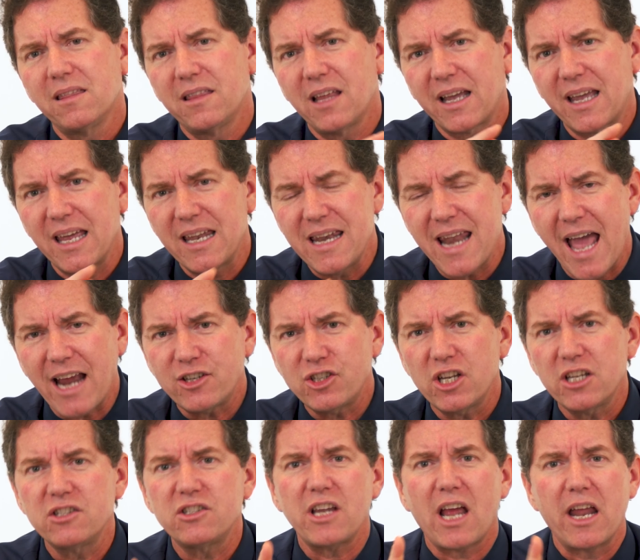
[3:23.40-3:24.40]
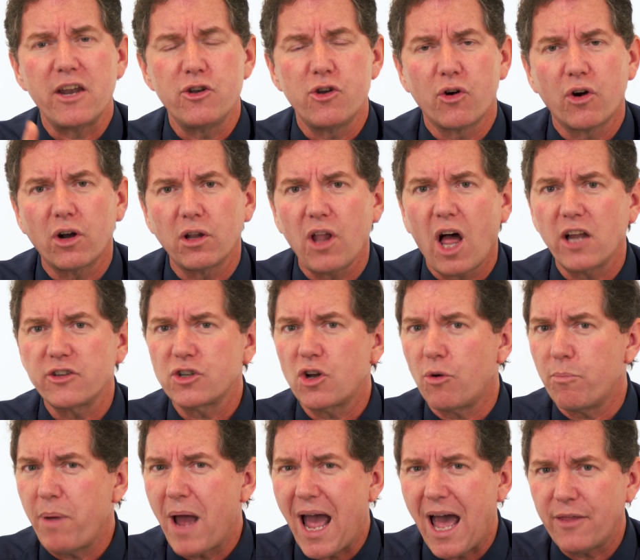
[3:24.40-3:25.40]
the connections and neurological
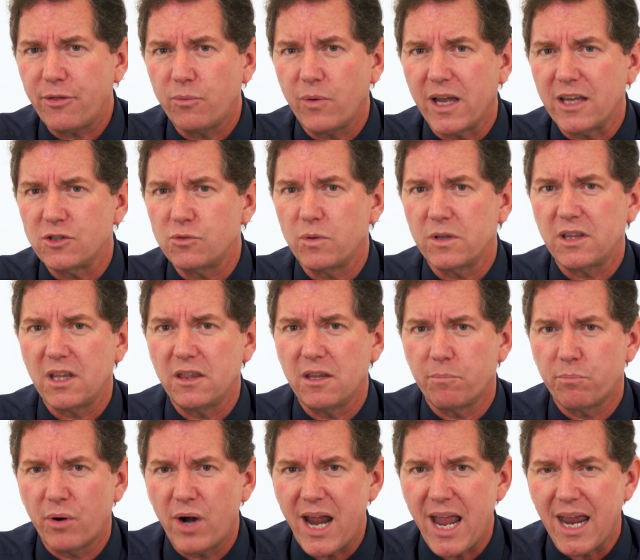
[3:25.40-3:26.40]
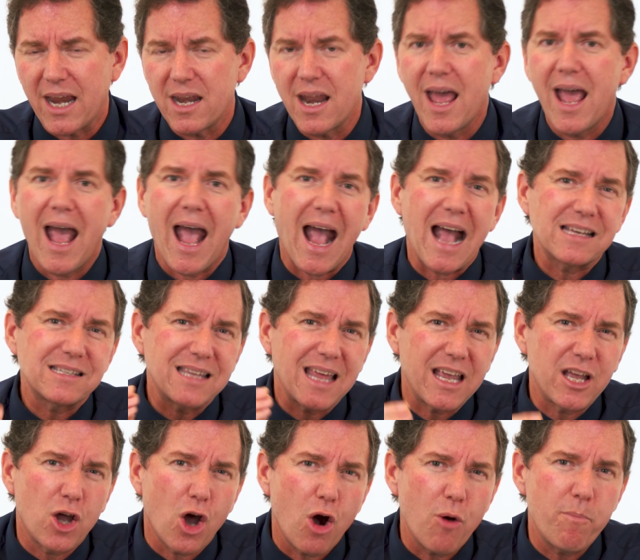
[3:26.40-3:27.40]
pathways within the brain as they
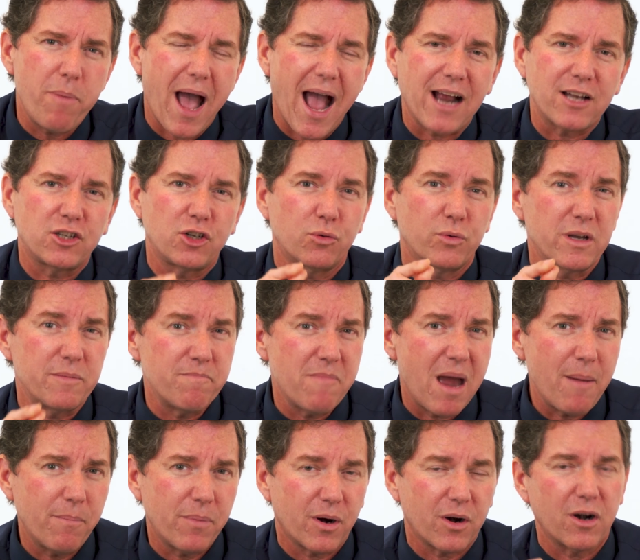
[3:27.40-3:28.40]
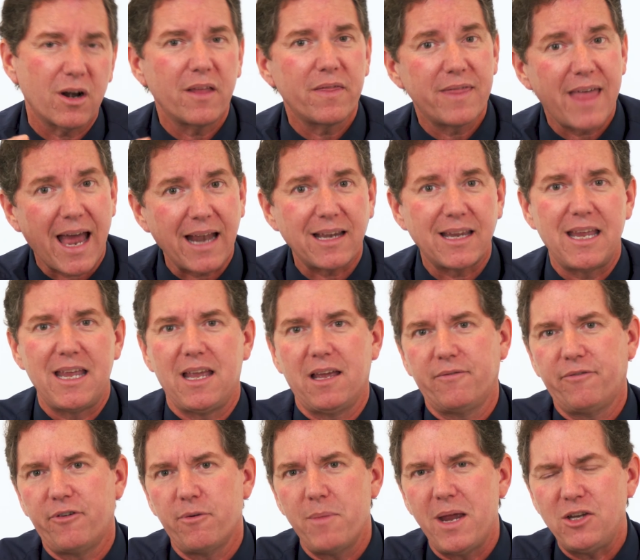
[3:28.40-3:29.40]
go back to remember that key
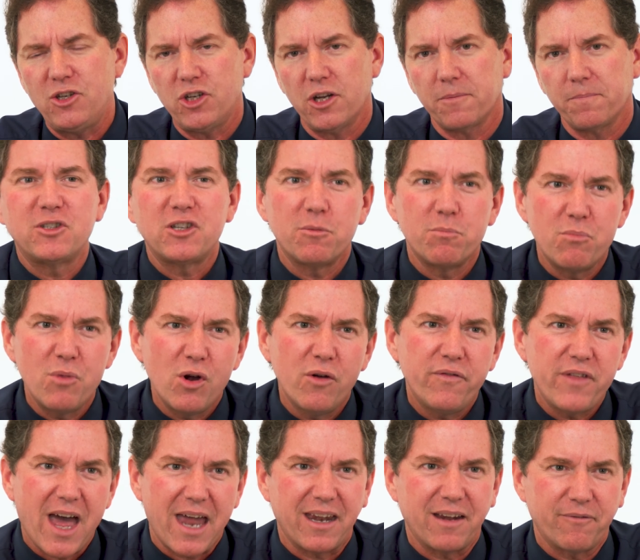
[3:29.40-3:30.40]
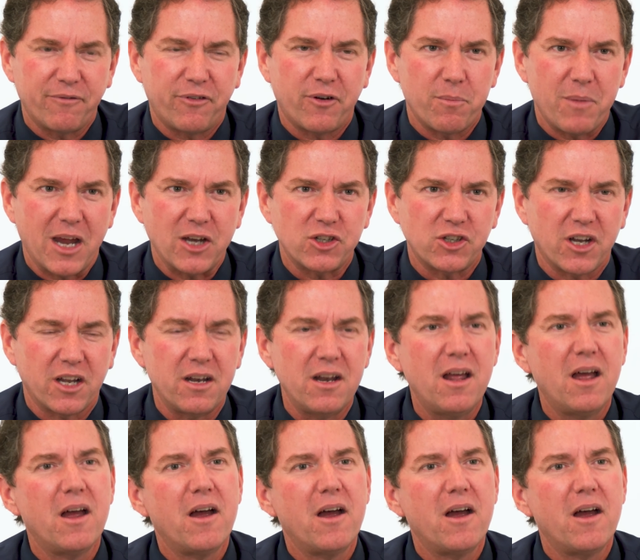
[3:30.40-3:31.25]
information, to move that information